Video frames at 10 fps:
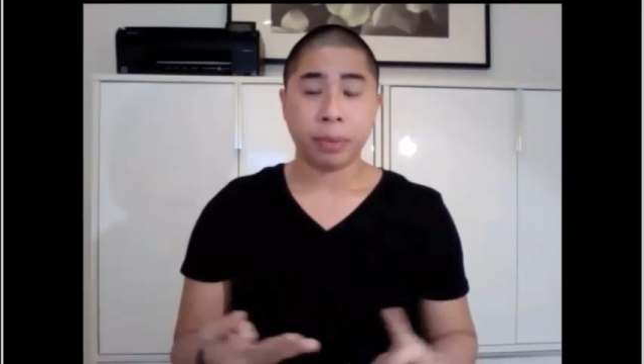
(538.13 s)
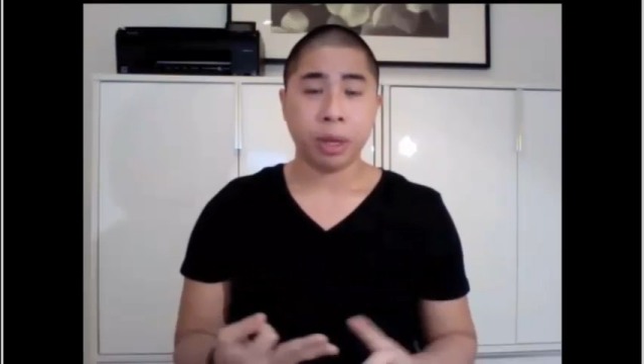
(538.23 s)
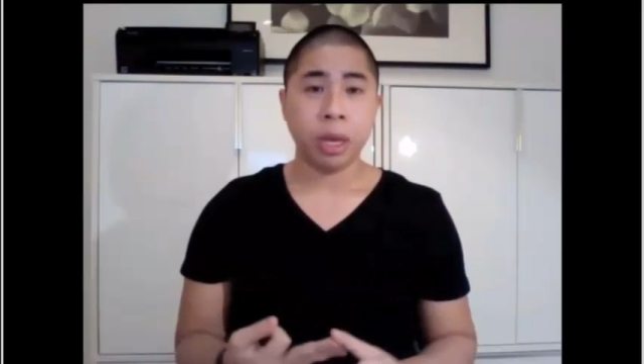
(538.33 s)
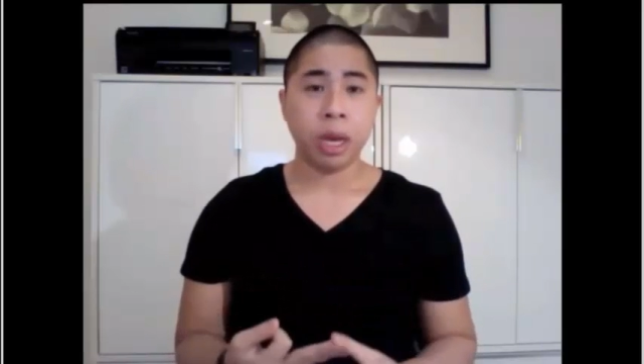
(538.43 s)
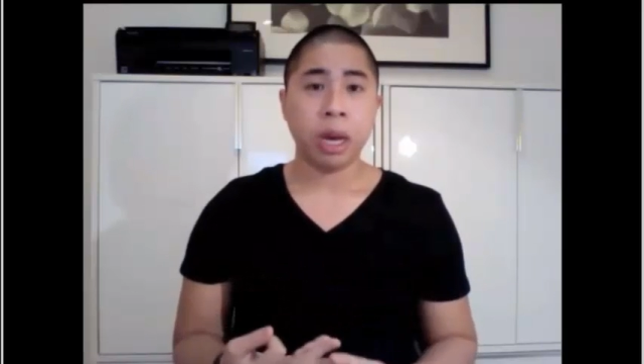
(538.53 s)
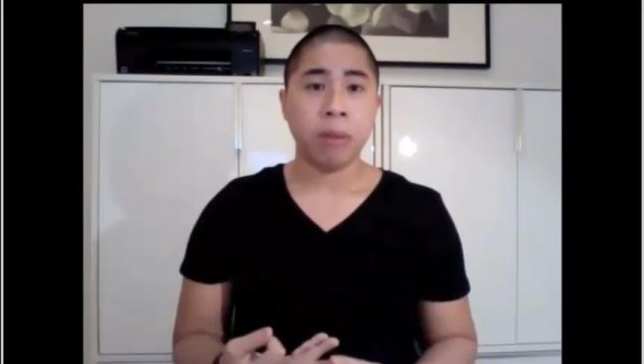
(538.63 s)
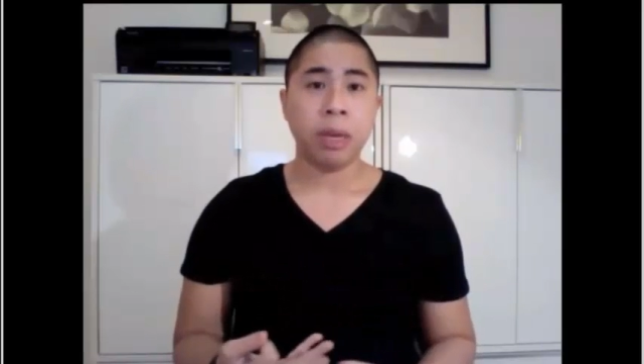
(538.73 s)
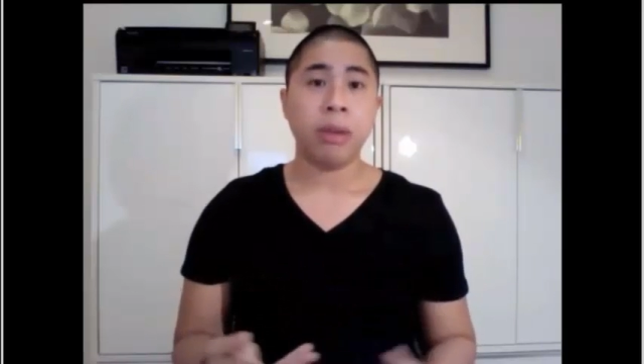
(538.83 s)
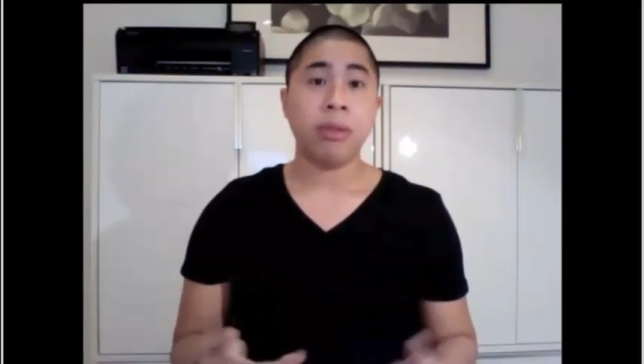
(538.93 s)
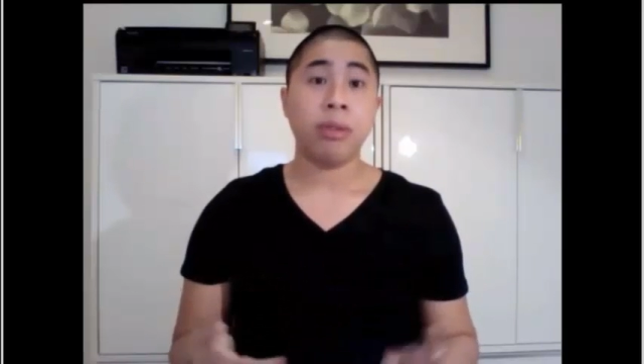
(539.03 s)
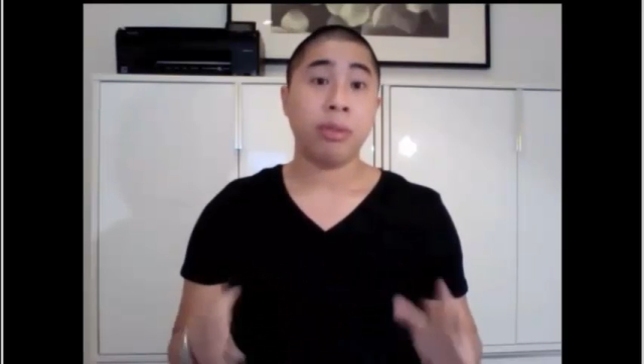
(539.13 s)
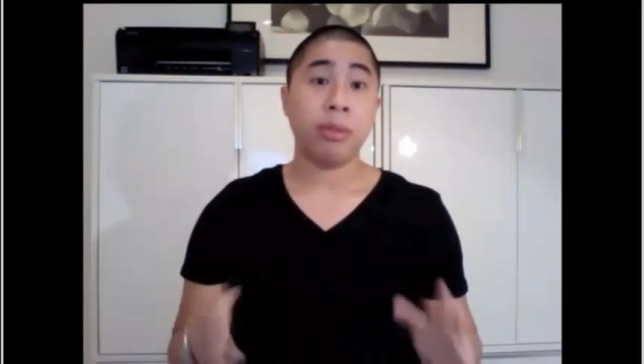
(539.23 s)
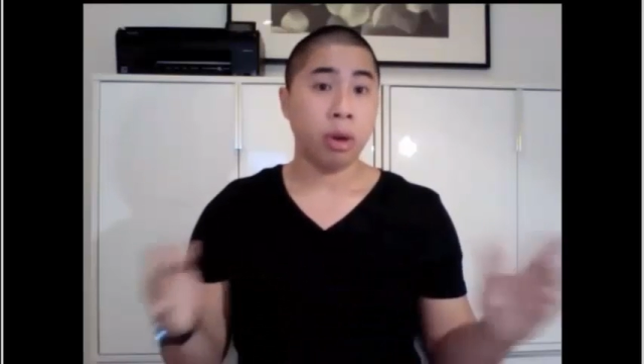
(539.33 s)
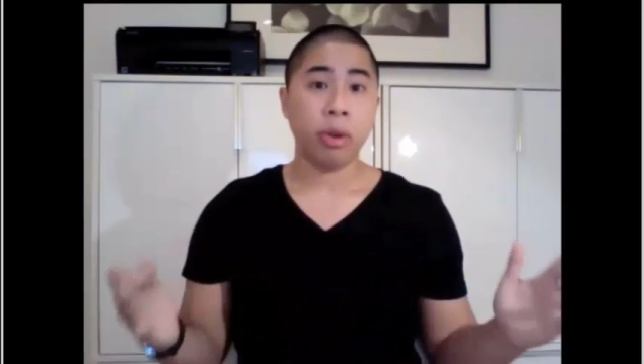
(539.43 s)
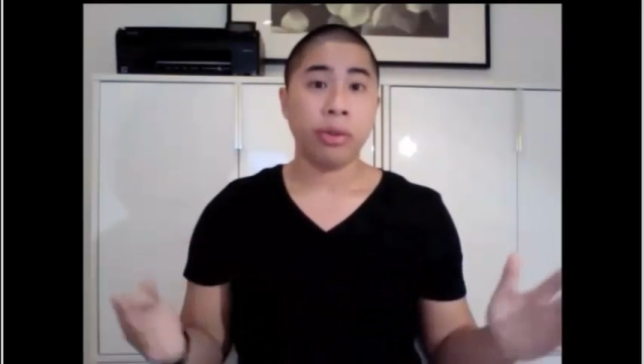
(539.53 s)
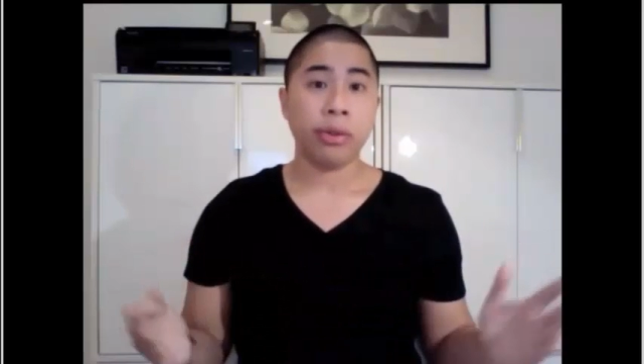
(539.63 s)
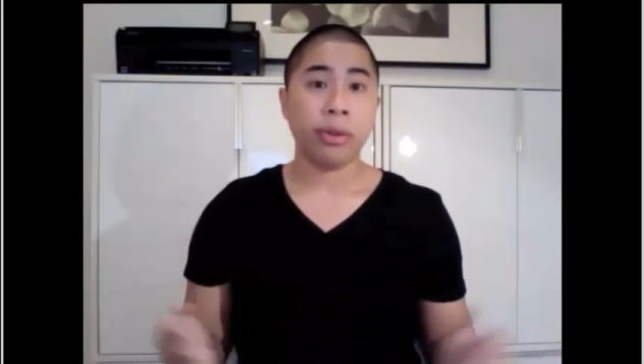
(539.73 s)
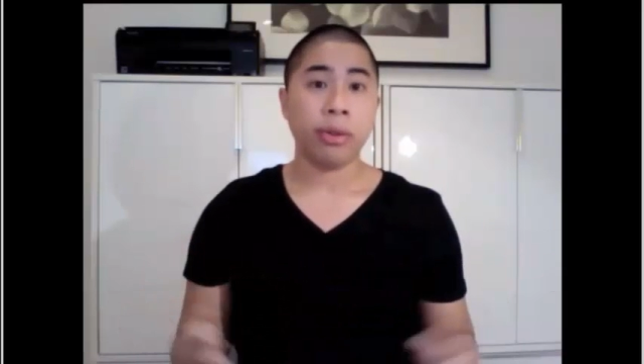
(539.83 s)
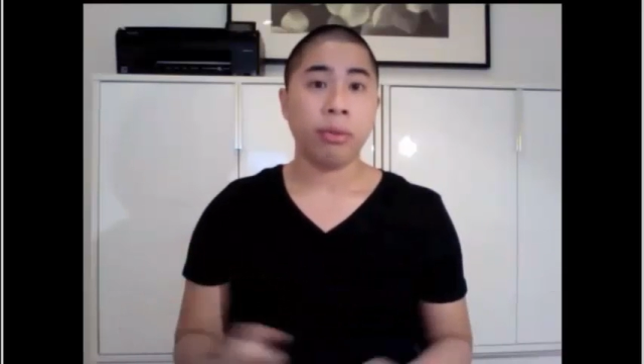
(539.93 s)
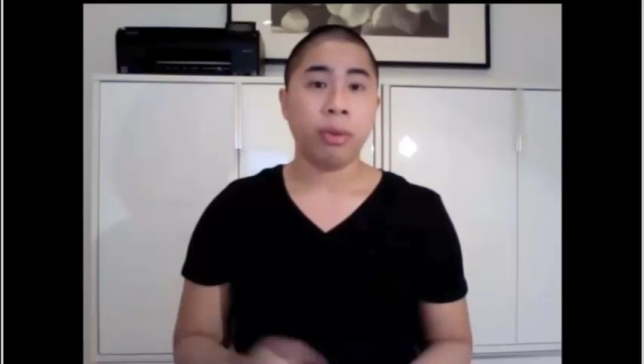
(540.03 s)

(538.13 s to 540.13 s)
Yeah, I mean, to be honest,